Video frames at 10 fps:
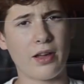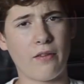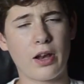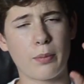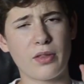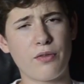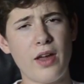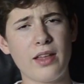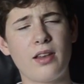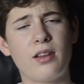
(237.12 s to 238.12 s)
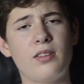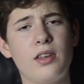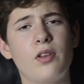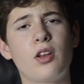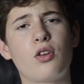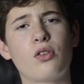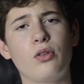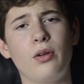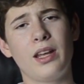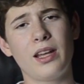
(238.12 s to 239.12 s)
that later, but the fact that it's even
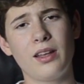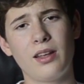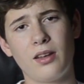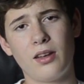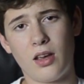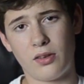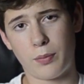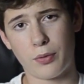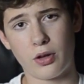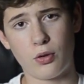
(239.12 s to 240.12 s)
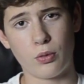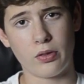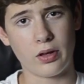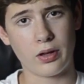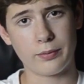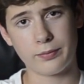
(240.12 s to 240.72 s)
included is a pretty cool thing.